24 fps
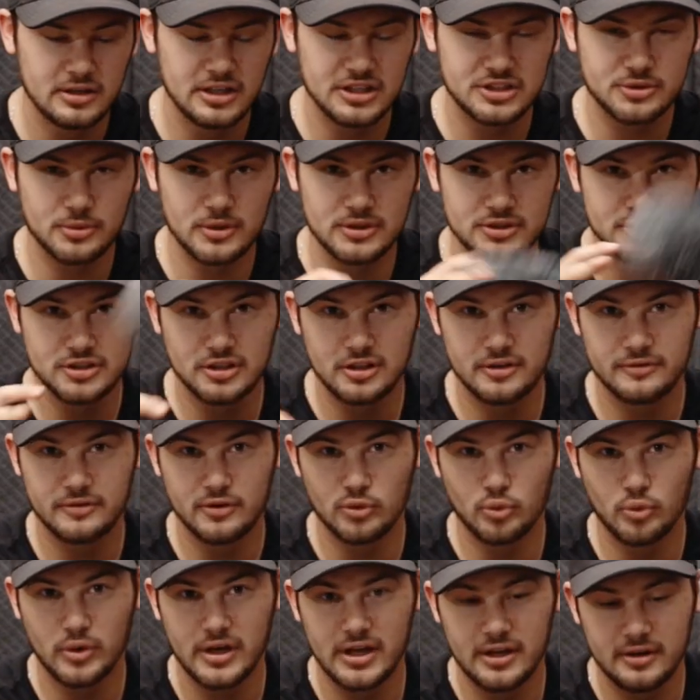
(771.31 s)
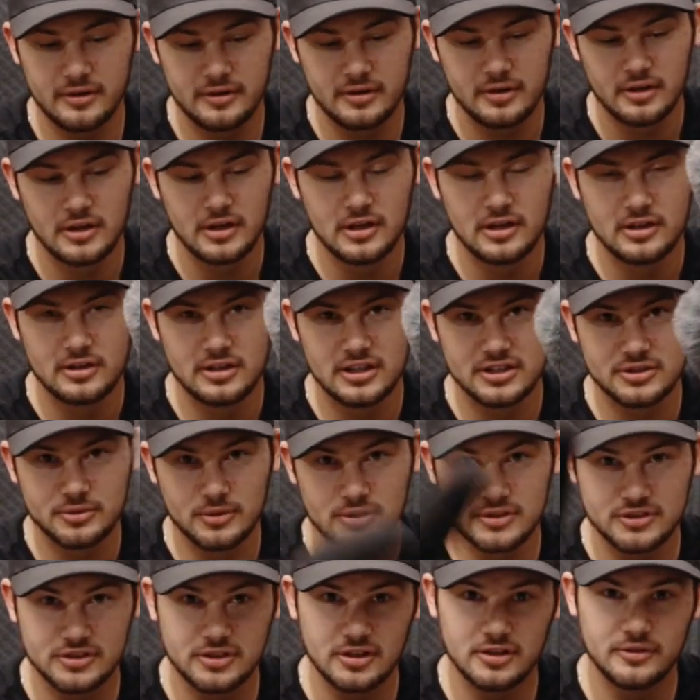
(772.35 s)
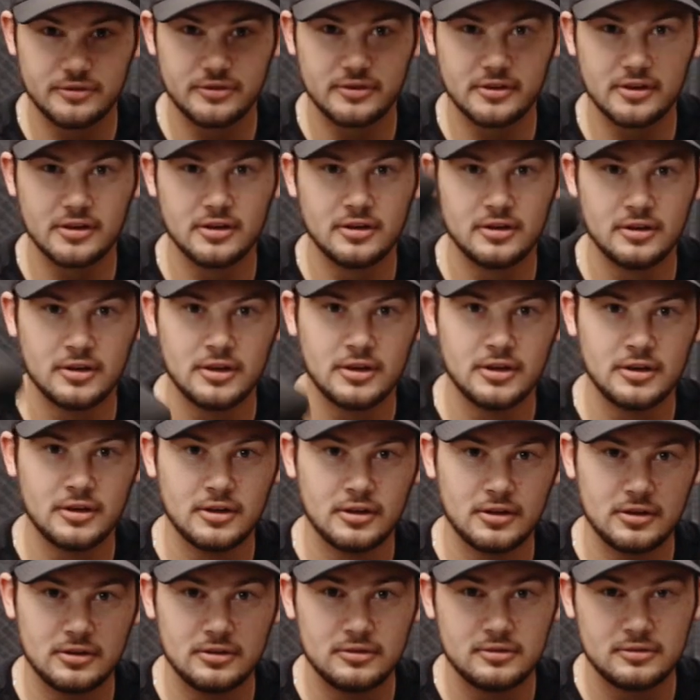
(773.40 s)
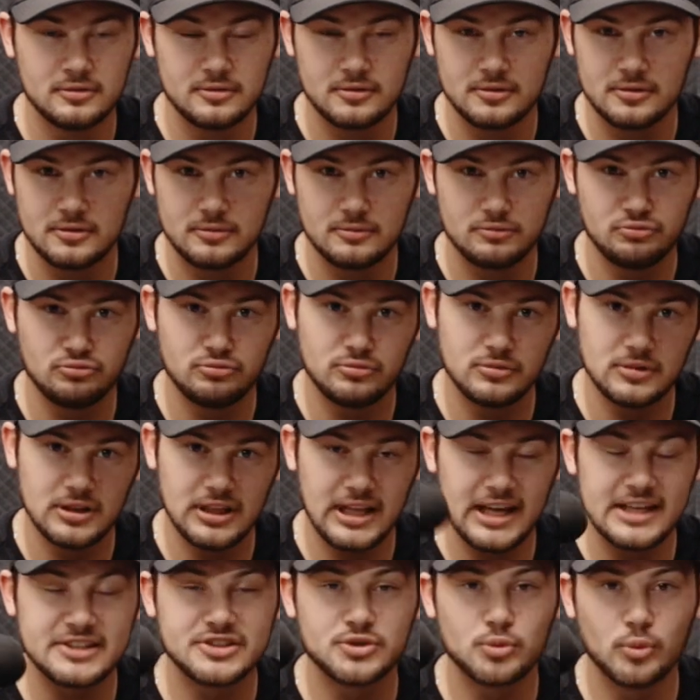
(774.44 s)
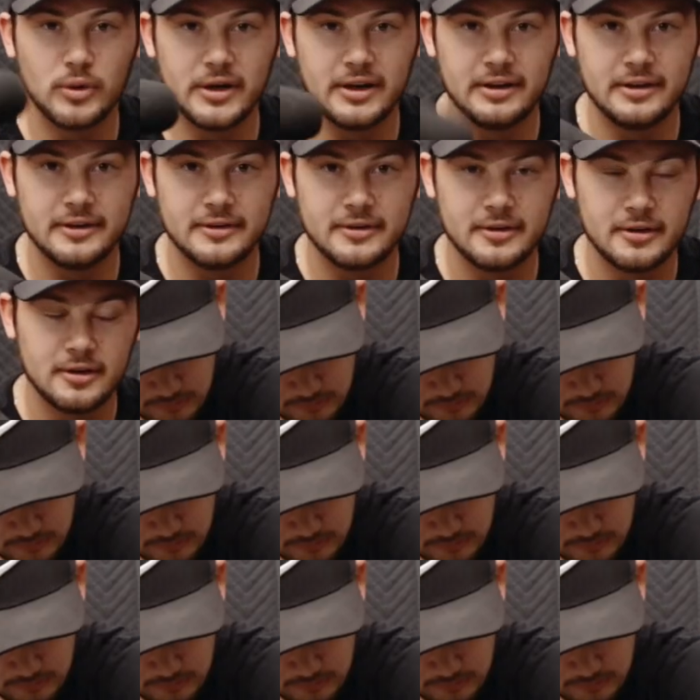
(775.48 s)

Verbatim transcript: This one's good for wind. This one's good for less wind,